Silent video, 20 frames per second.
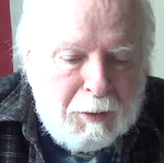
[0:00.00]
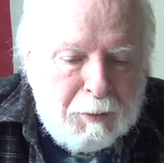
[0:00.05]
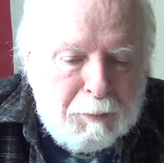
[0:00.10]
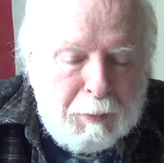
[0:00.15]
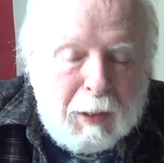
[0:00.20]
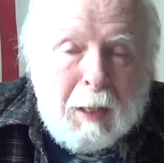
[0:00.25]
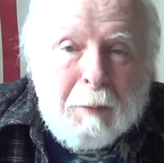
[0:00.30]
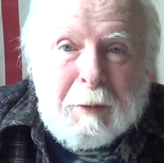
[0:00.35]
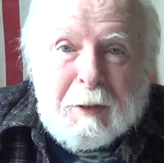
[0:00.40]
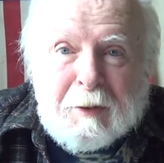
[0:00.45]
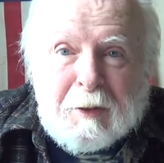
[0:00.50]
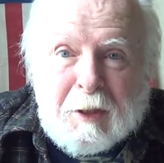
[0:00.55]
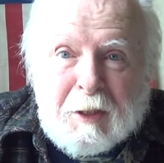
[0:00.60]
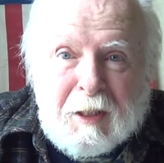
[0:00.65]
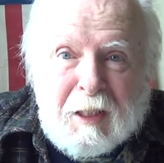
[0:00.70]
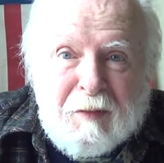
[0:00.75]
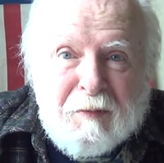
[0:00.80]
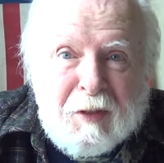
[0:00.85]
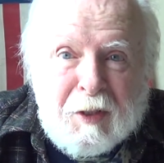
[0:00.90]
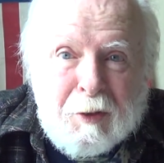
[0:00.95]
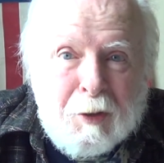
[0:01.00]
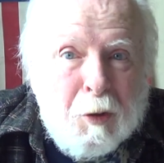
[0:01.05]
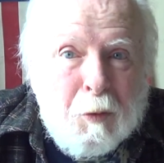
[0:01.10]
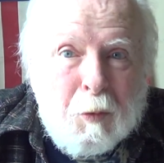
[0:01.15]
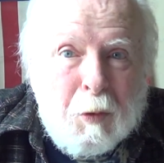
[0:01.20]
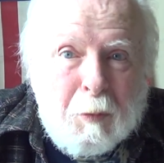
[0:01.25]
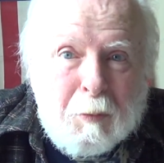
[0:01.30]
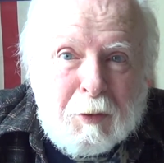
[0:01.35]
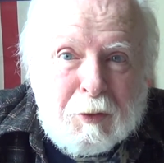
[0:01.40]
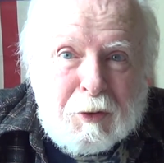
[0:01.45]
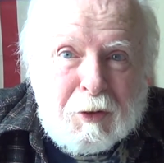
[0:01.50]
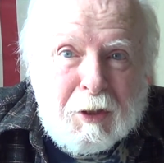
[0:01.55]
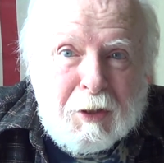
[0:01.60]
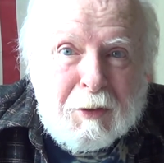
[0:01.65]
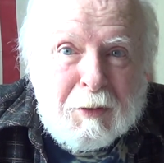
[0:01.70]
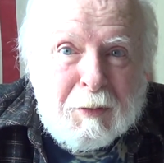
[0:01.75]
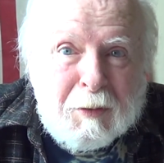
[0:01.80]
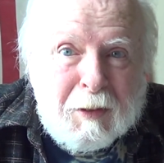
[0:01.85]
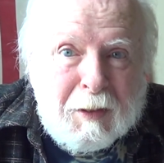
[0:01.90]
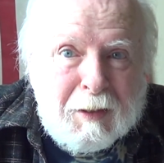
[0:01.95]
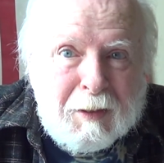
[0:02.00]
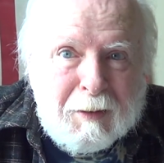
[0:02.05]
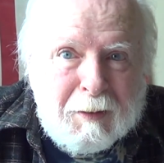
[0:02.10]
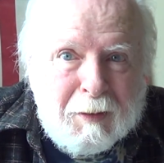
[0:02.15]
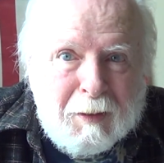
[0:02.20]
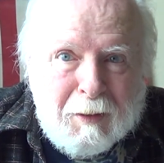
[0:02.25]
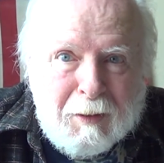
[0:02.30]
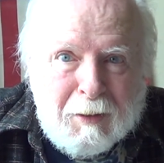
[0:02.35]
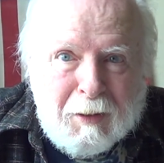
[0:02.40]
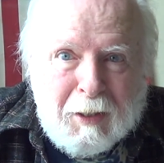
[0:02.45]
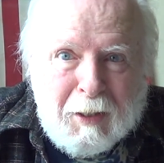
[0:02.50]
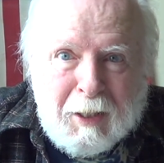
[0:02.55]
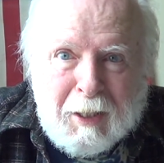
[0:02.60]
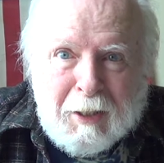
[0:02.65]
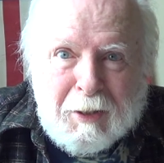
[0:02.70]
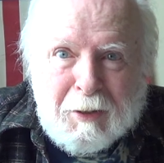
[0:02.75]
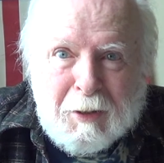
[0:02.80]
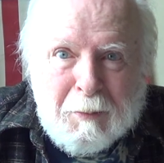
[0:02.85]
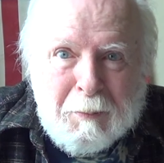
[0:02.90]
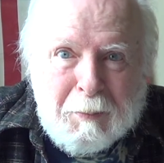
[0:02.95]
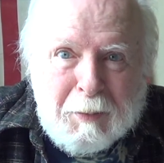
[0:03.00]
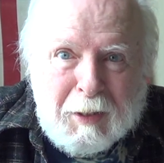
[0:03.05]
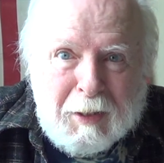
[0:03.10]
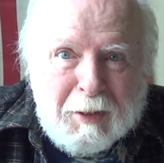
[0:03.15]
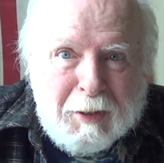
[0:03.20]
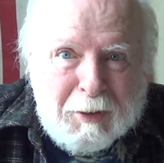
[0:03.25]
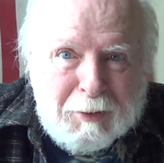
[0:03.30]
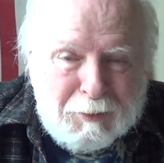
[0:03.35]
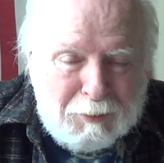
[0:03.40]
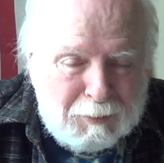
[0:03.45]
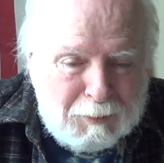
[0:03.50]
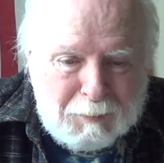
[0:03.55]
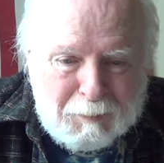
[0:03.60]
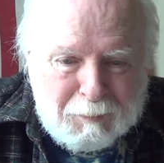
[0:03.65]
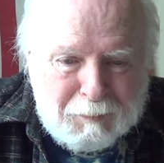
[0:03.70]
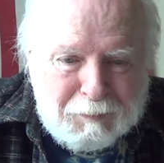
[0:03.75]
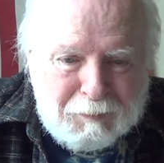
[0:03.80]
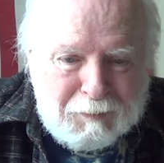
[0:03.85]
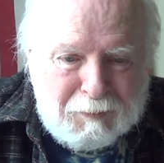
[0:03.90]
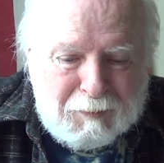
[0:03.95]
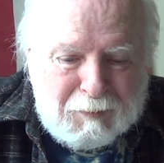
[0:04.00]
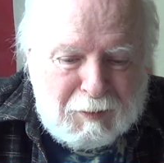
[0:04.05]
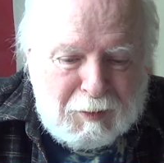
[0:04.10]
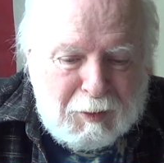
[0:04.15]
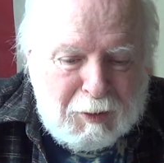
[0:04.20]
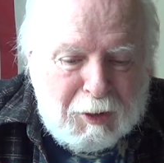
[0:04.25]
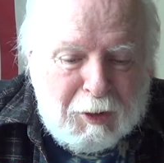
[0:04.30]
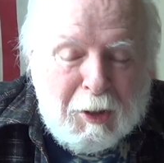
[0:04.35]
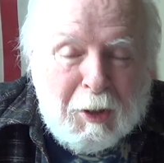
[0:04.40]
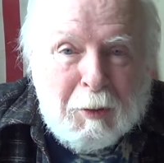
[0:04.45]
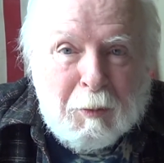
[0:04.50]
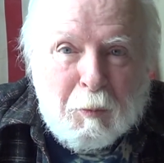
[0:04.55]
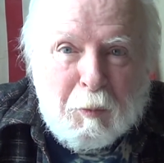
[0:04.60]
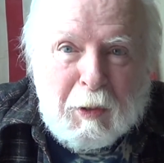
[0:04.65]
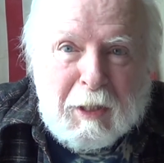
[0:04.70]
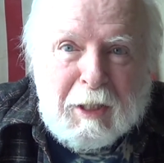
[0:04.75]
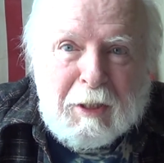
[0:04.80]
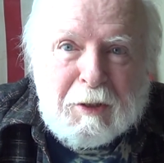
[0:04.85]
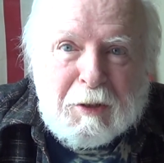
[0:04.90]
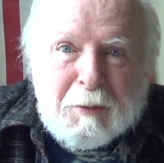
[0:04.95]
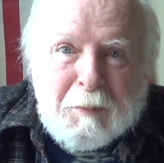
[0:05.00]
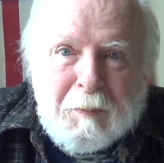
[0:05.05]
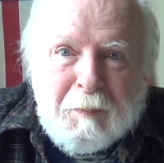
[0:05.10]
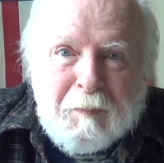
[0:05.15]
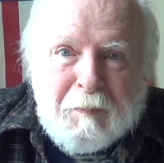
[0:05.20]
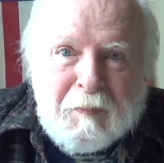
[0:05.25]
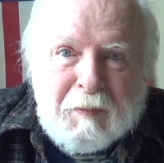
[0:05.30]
Probably didn't even know what was in in them because she didn't read them.